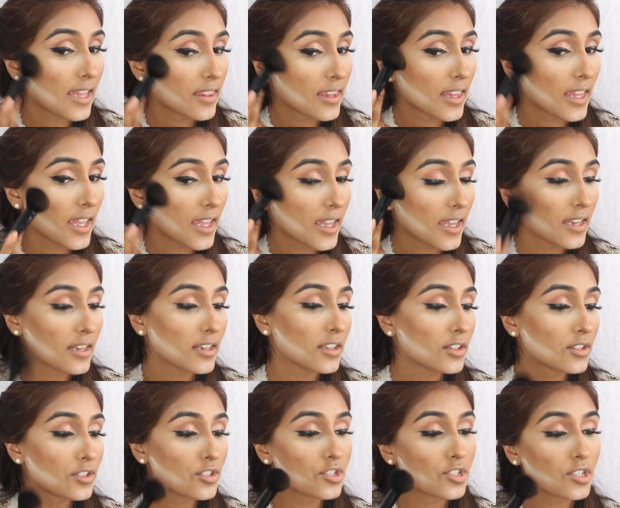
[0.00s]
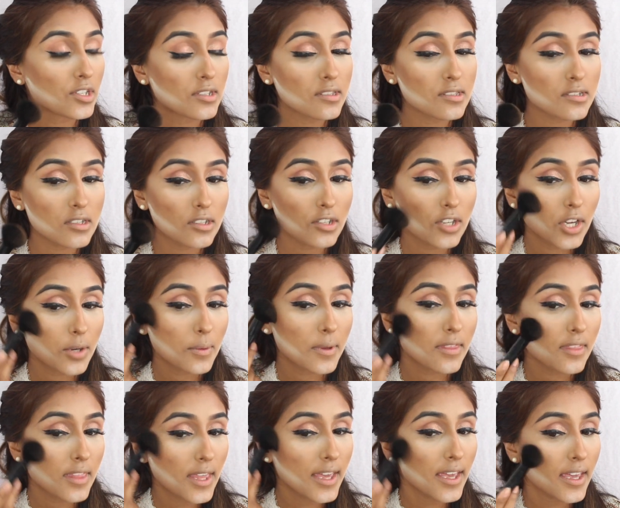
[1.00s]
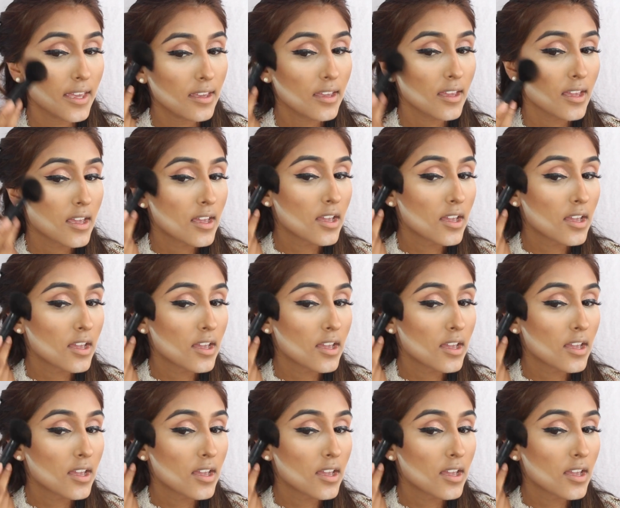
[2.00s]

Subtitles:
and then just go in there.